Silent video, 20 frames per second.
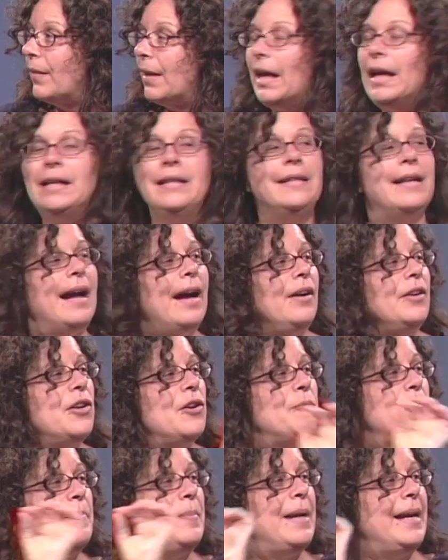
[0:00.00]
And now
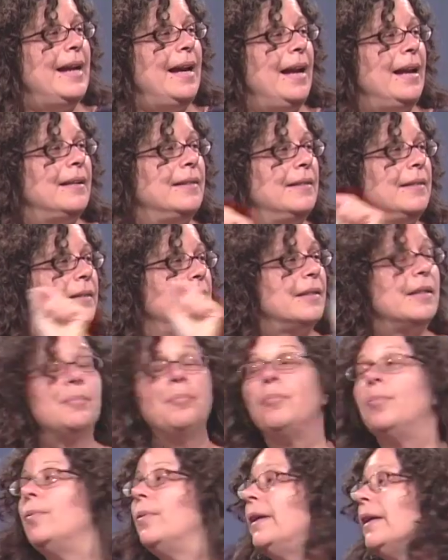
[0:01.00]
you made the
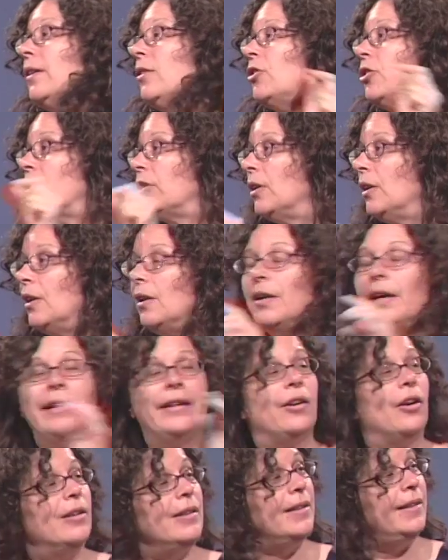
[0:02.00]
bridge.
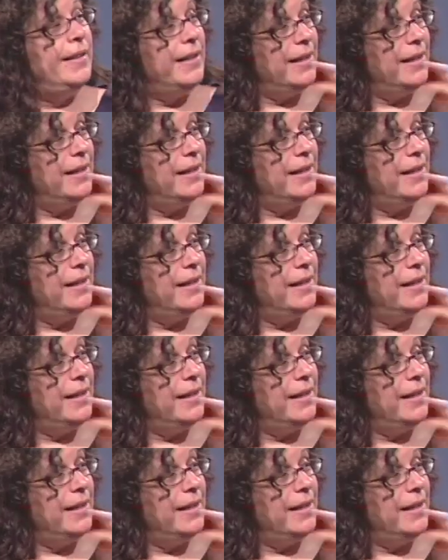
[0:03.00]
And on